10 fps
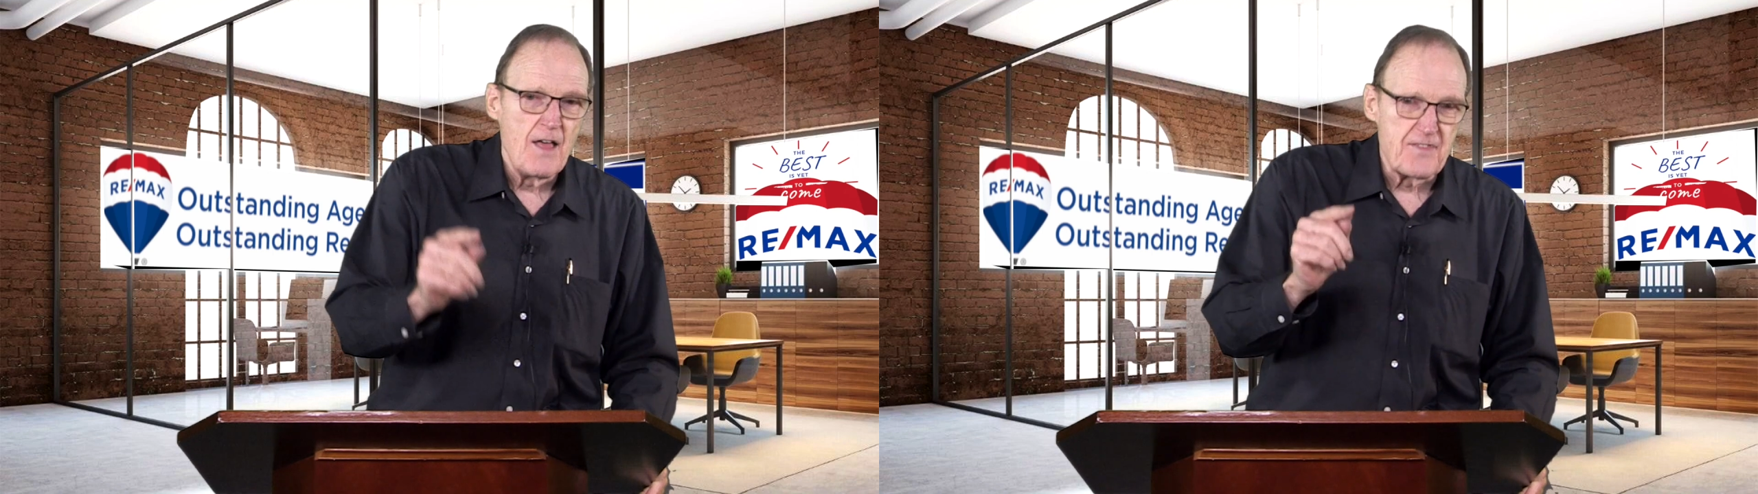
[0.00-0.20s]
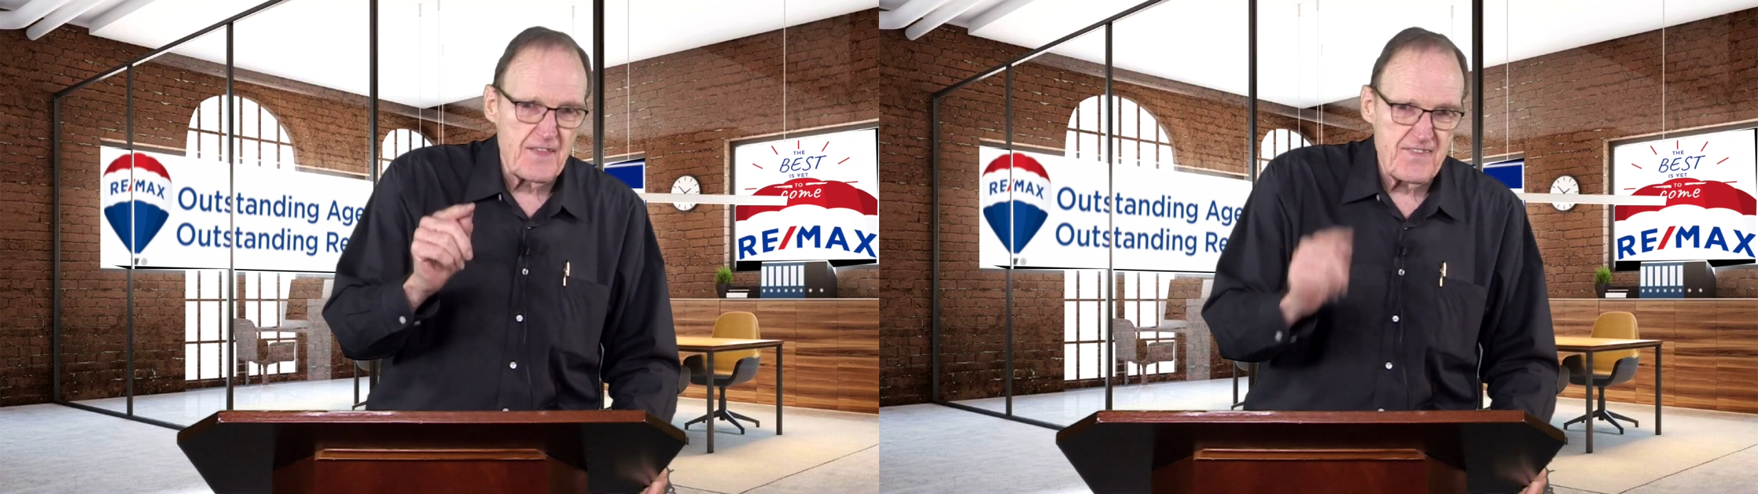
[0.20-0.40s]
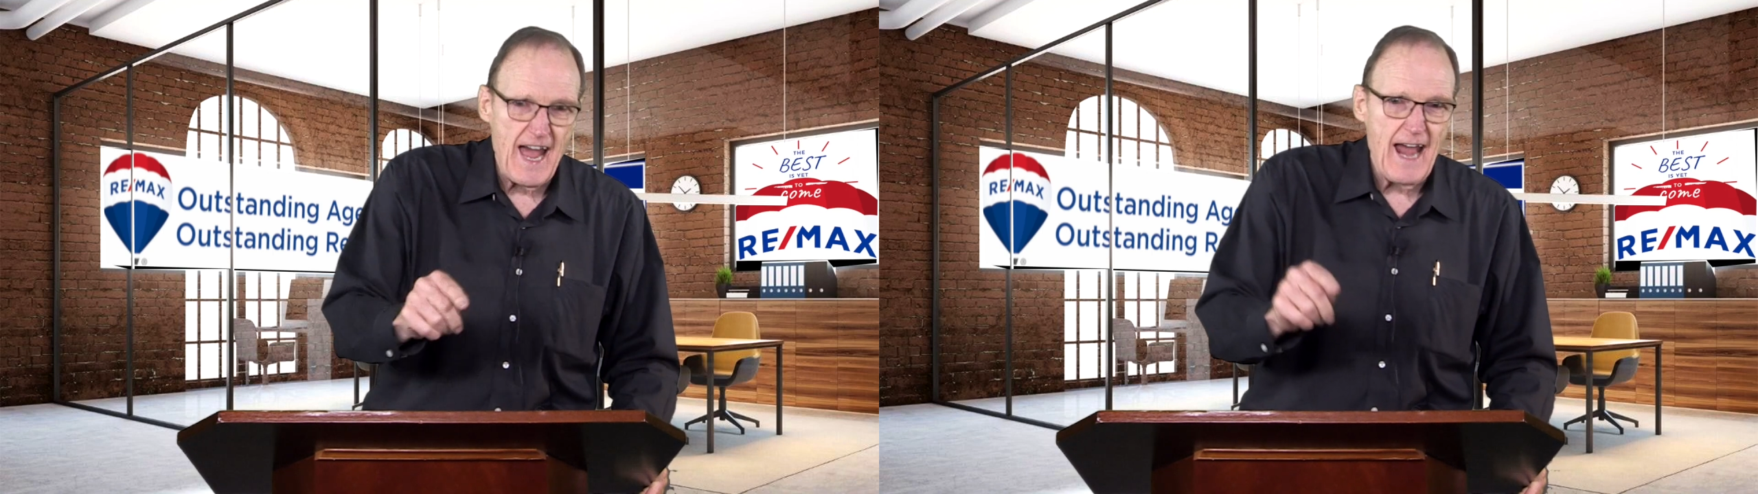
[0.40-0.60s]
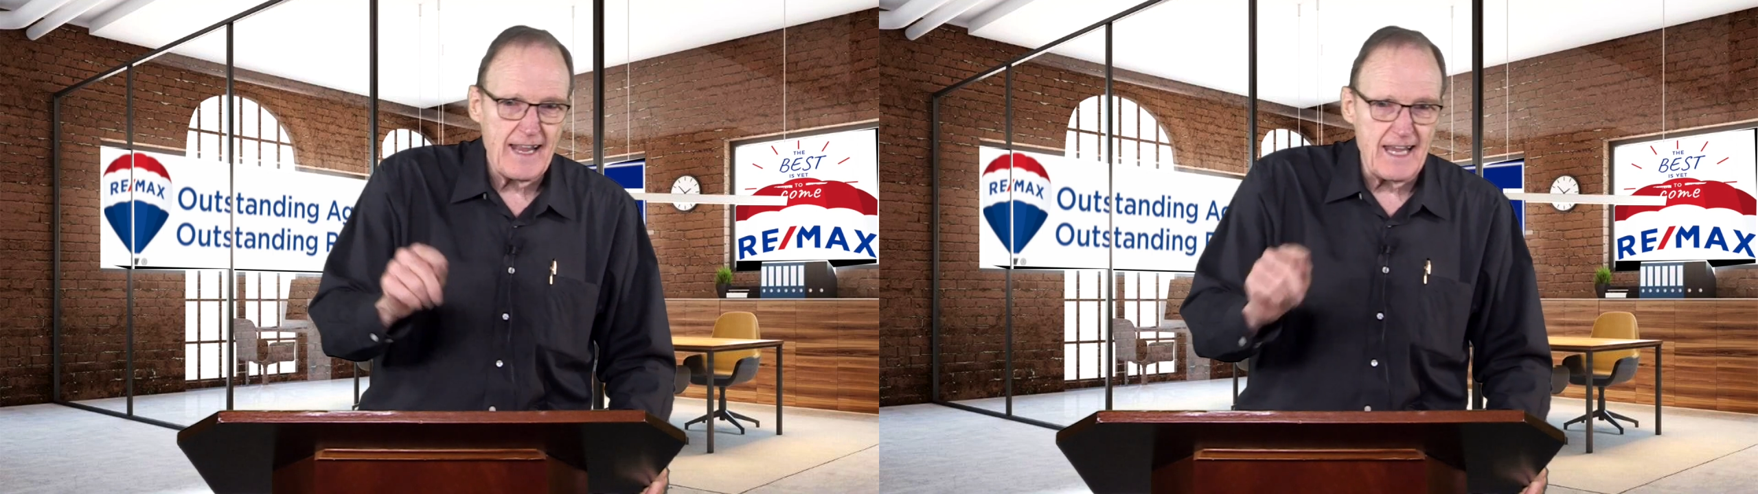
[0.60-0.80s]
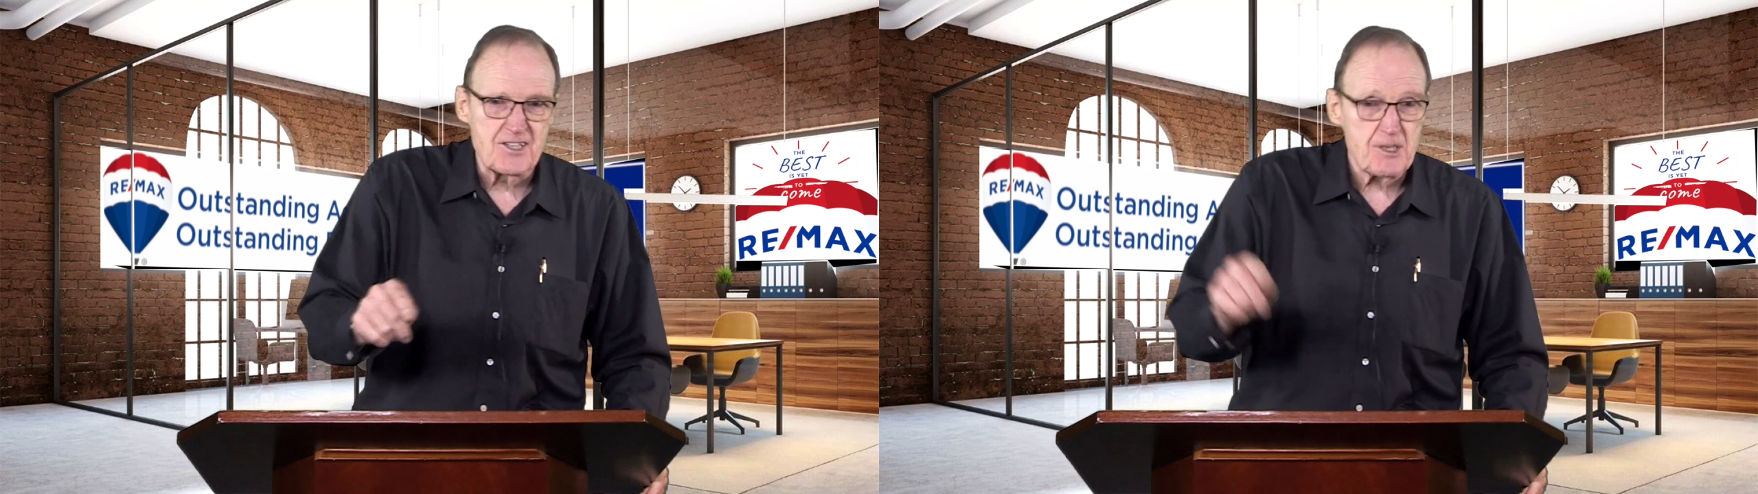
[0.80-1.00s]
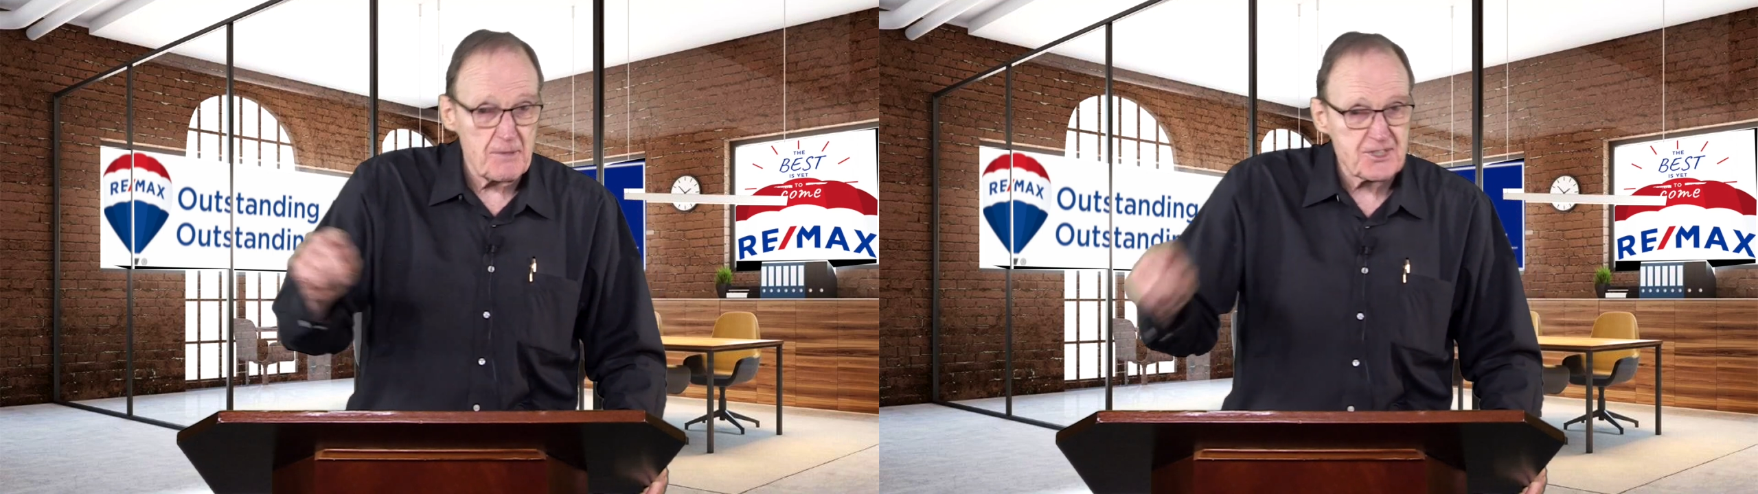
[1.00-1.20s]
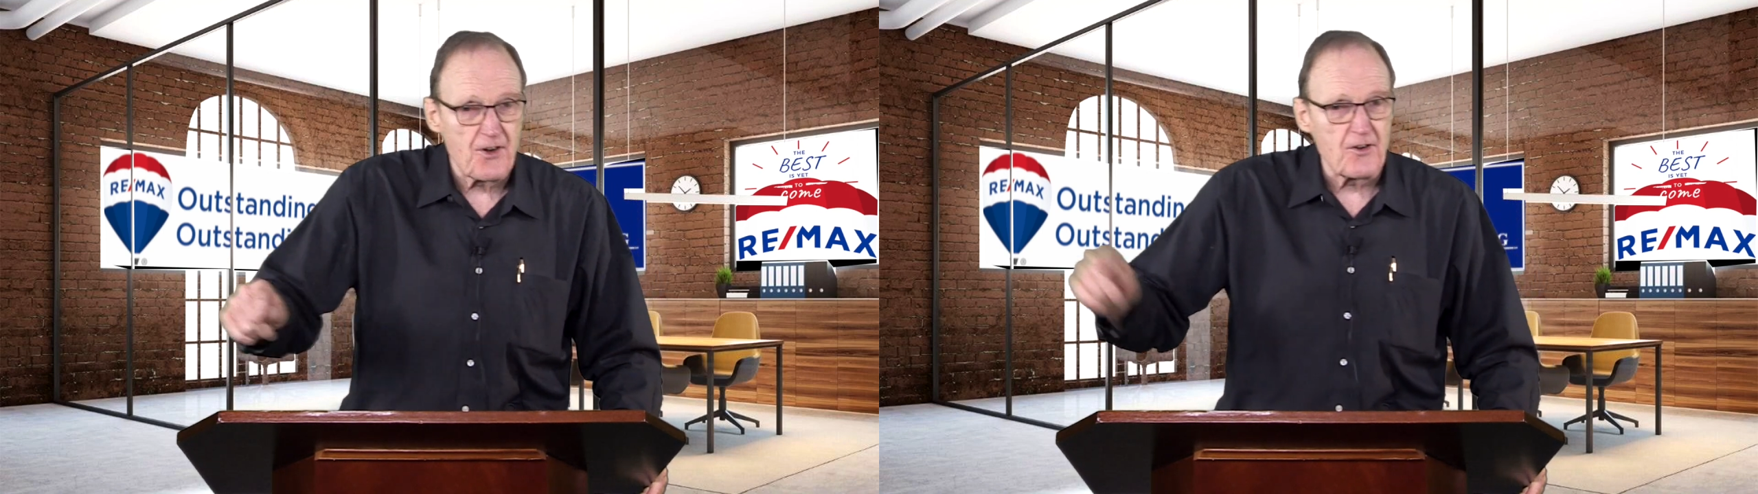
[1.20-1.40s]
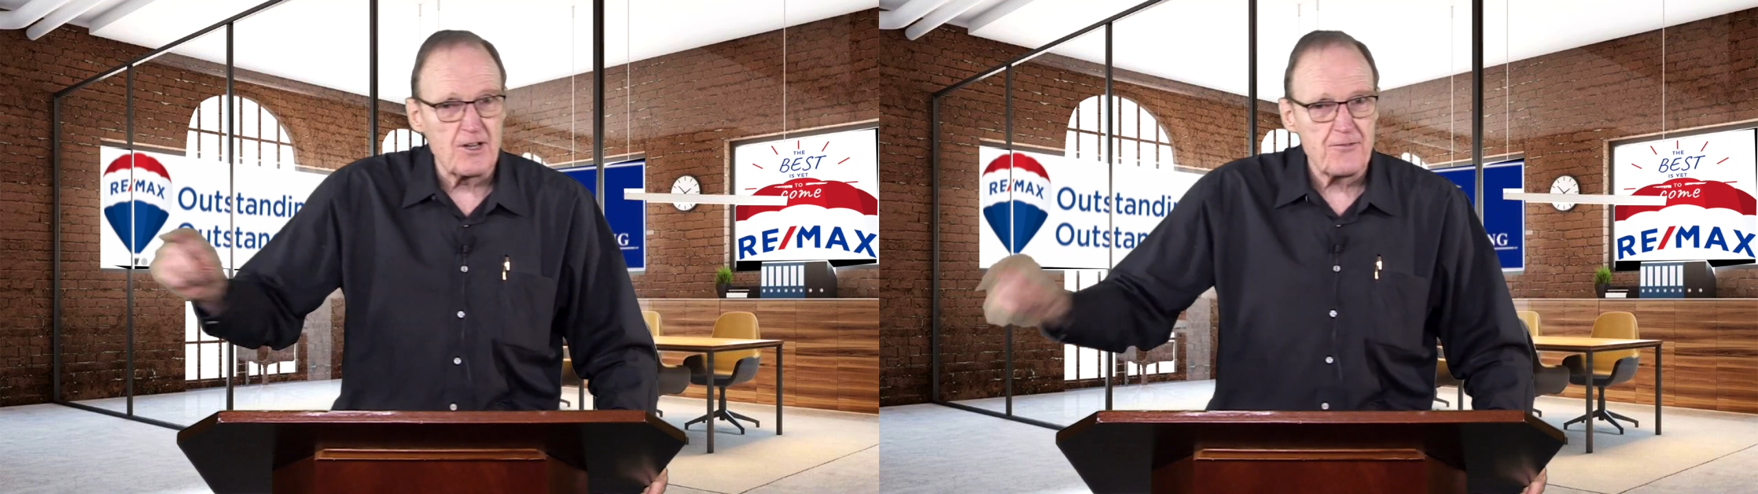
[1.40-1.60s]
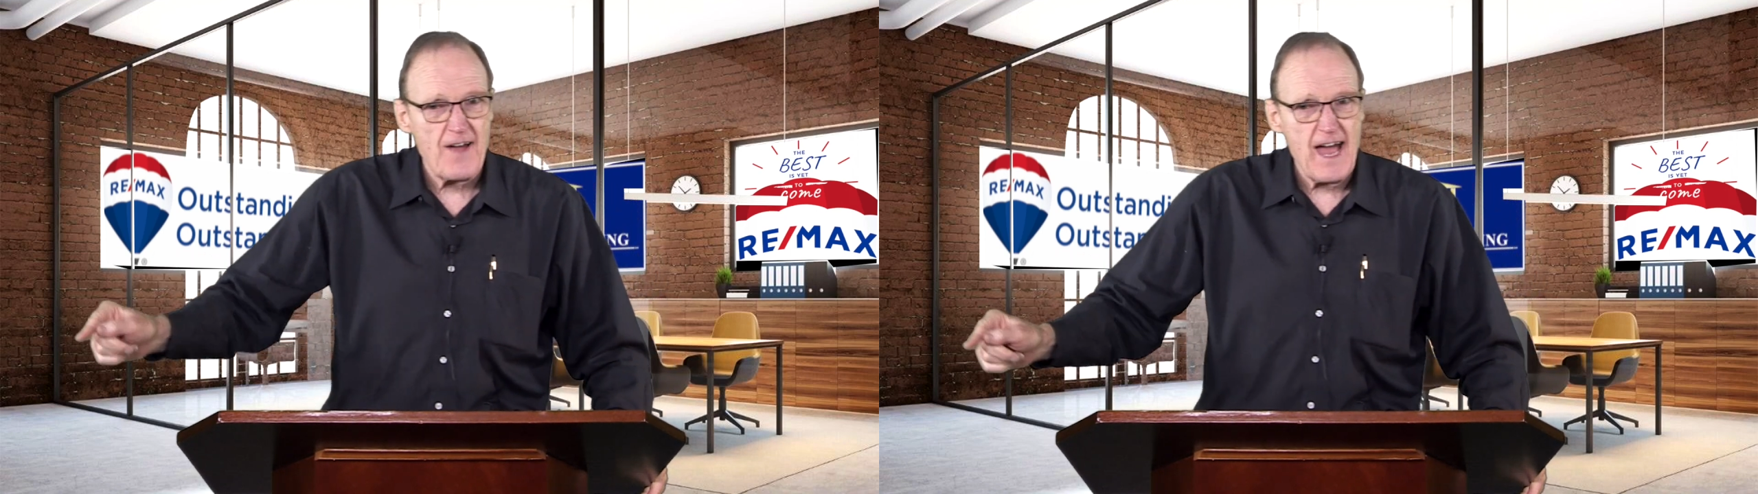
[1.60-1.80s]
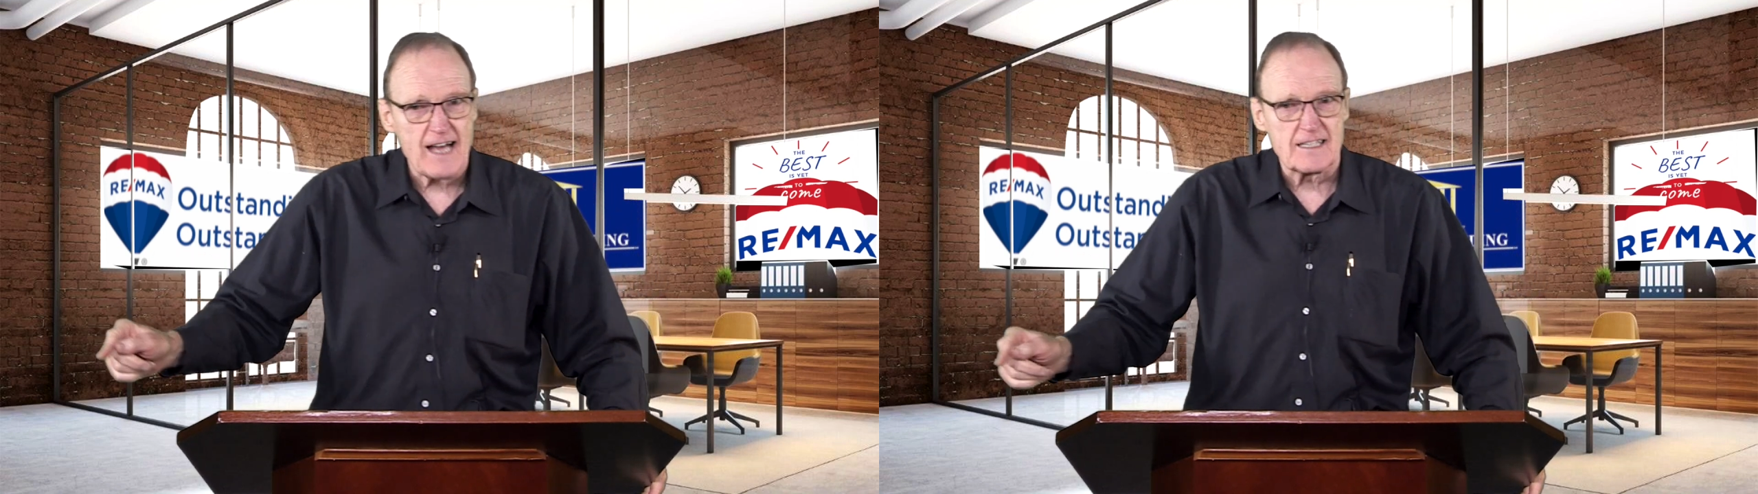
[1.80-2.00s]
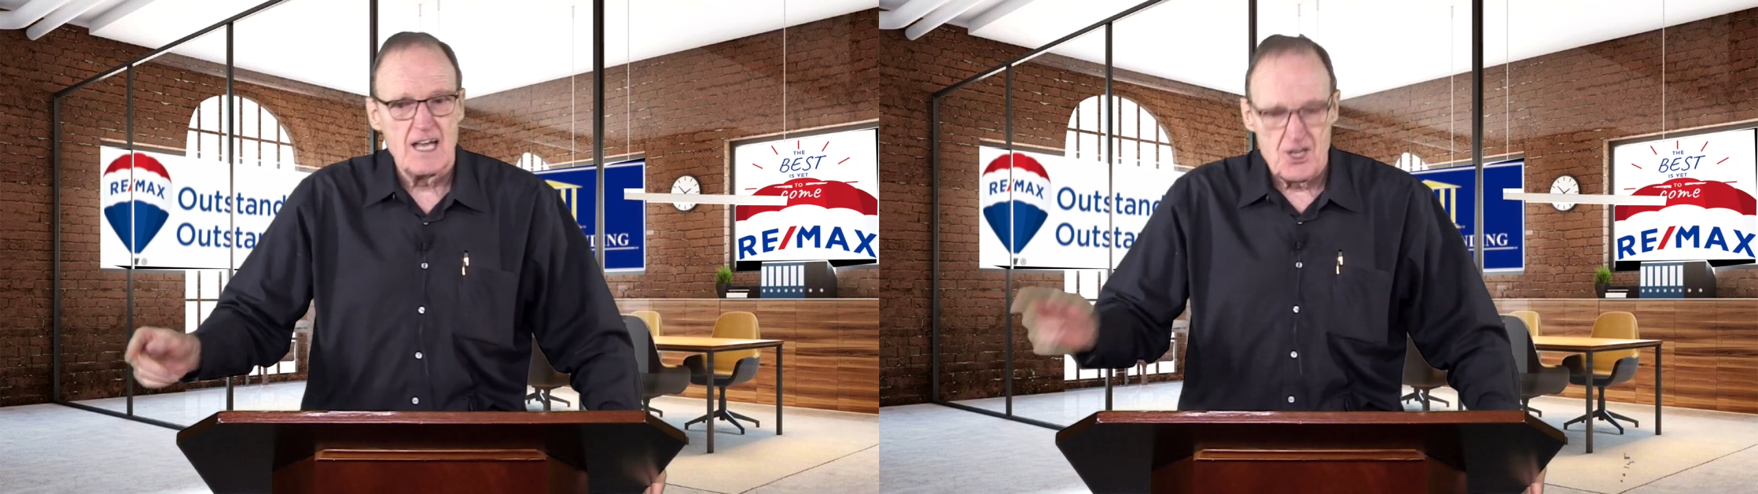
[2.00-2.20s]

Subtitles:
that that is a material fact.